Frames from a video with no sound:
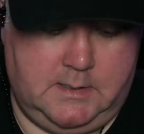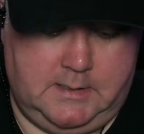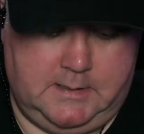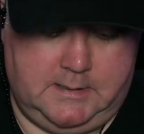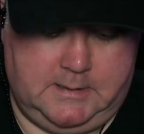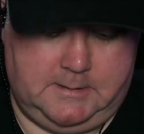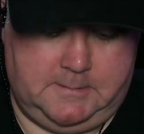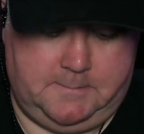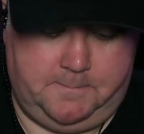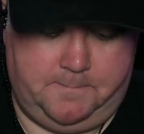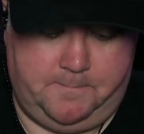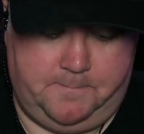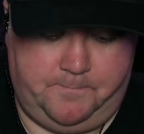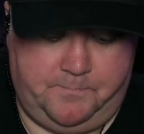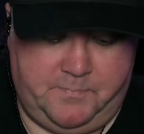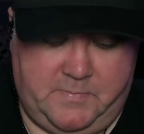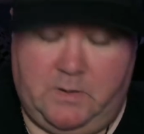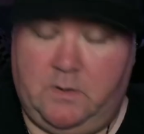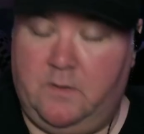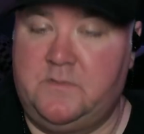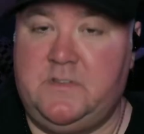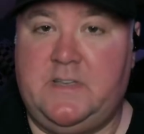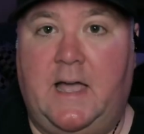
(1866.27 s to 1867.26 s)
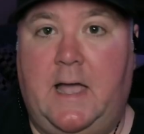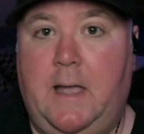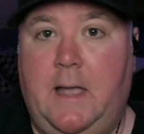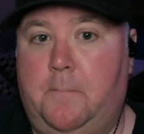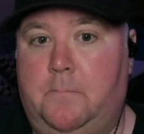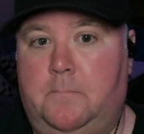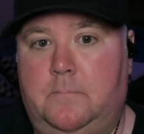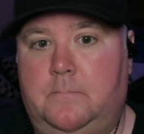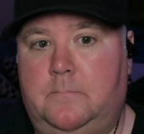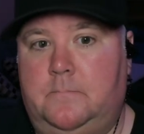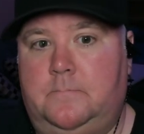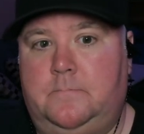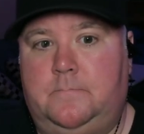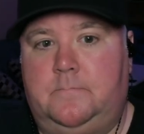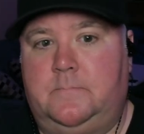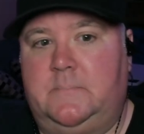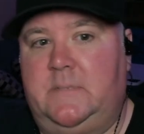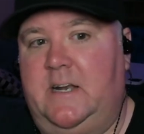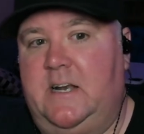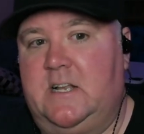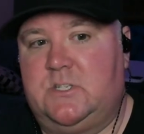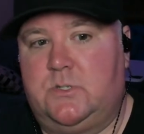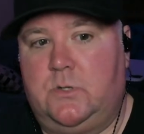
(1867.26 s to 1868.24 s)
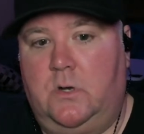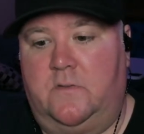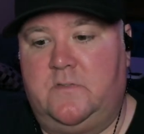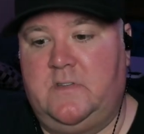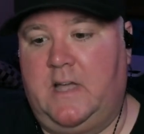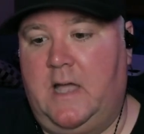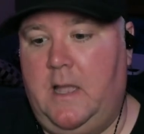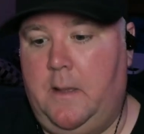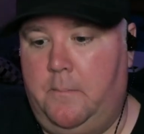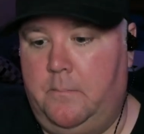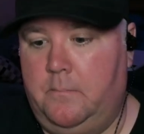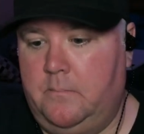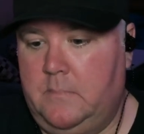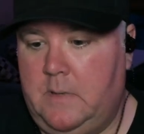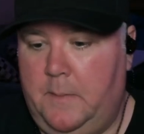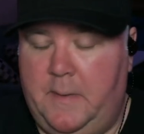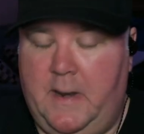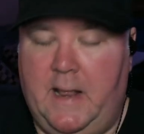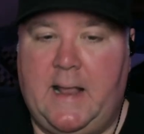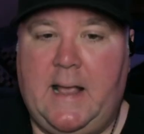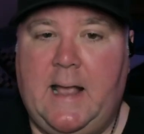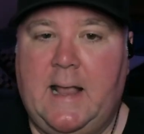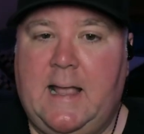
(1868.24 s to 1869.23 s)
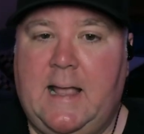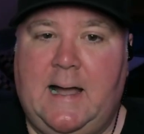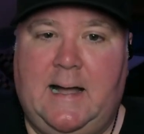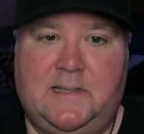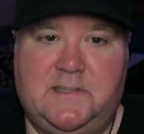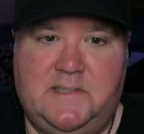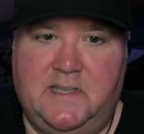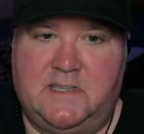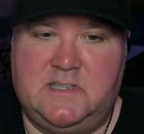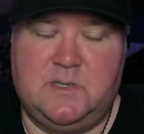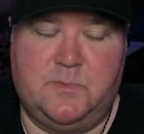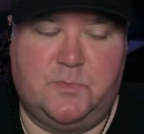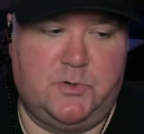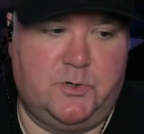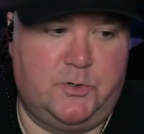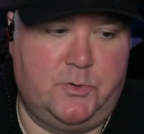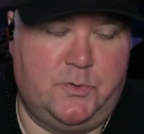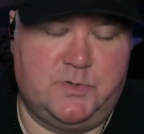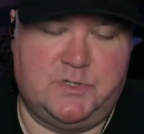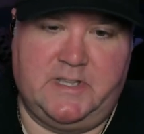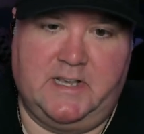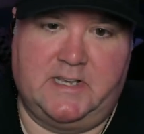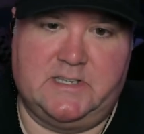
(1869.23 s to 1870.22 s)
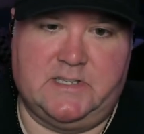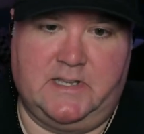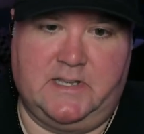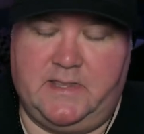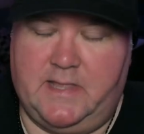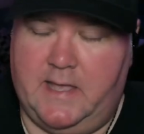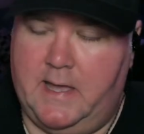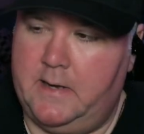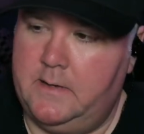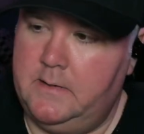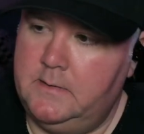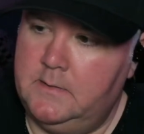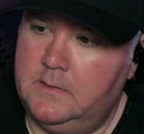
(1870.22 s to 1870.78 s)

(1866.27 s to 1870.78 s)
I don't have time. I just don't have time. I mean, I got content to produce, things like that.